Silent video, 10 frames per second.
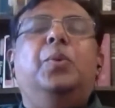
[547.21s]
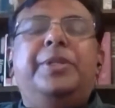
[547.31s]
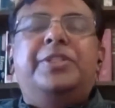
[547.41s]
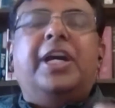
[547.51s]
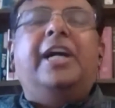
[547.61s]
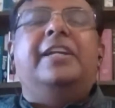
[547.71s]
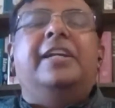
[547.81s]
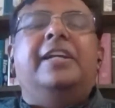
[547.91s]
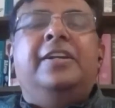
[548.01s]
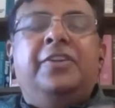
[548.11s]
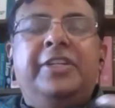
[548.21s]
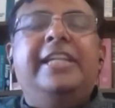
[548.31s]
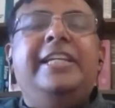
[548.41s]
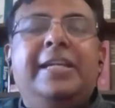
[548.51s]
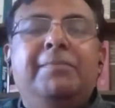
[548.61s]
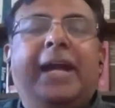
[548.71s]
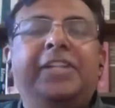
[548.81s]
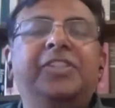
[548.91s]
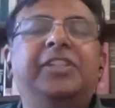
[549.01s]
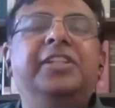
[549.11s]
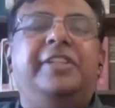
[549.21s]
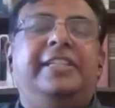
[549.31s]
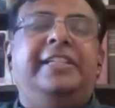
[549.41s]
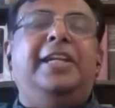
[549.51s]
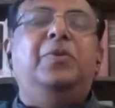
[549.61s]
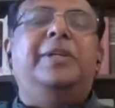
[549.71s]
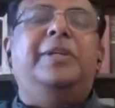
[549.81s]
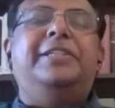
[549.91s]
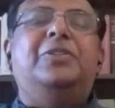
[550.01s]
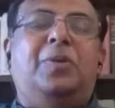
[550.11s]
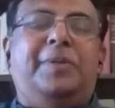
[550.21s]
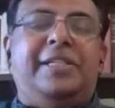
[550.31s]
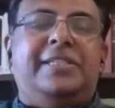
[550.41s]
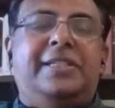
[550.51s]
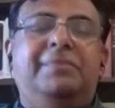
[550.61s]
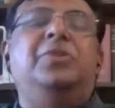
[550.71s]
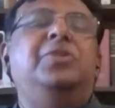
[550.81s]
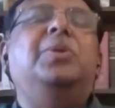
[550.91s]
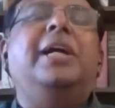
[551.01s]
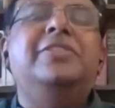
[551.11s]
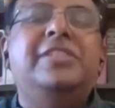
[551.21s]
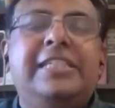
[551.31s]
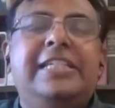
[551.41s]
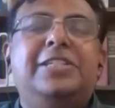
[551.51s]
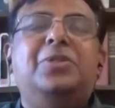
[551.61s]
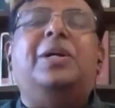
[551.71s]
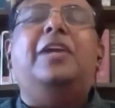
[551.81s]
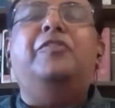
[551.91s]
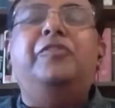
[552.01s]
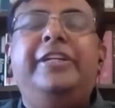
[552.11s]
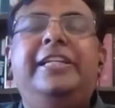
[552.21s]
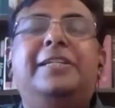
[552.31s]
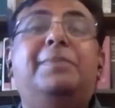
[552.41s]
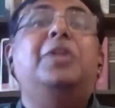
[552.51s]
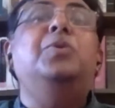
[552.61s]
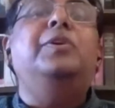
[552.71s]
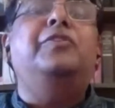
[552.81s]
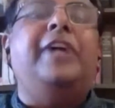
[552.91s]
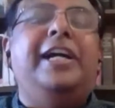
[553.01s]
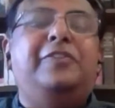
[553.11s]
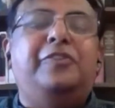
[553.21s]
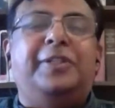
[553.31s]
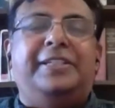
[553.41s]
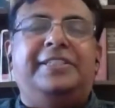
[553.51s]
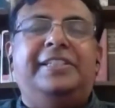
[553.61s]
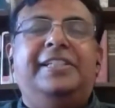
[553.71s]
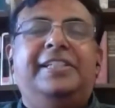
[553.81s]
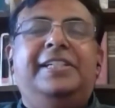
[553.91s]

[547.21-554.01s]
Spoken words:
which are really imaginary, in inverted commas, because you can't see it, you can't feel it, but you will fight for it.